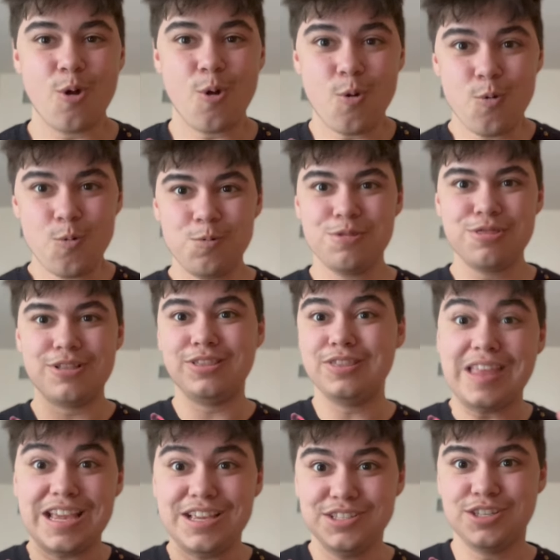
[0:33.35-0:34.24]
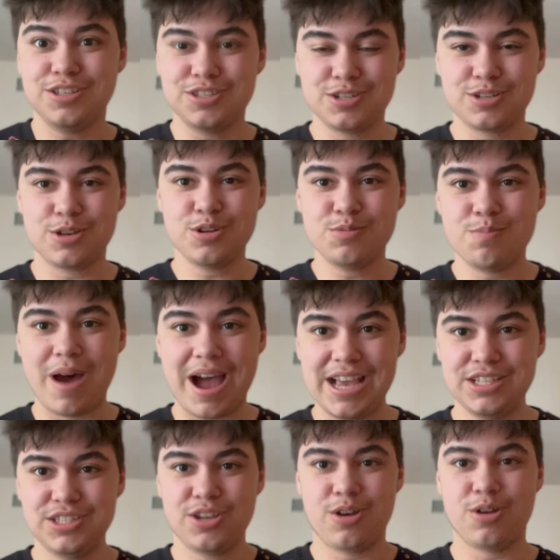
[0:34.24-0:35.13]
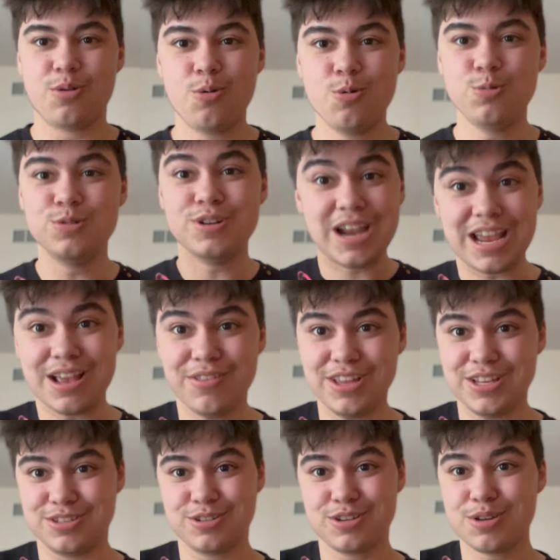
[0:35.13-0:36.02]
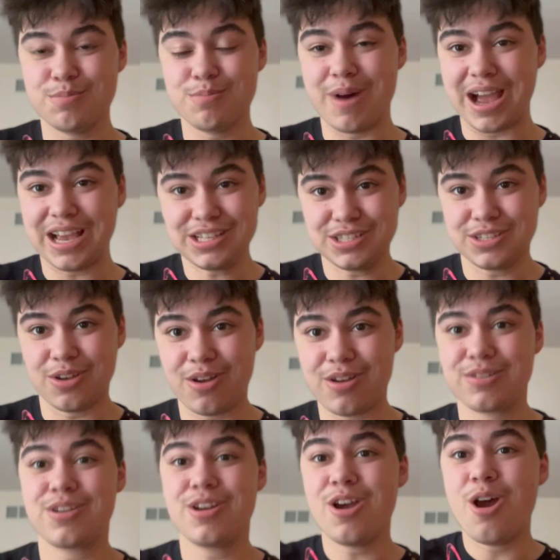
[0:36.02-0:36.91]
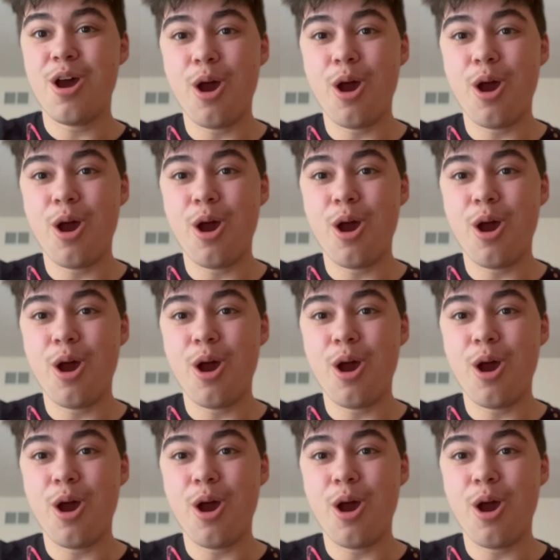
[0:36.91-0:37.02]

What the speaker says: Ooh, the lake's a goodbye song. Ooh, daylight's a goodbye song.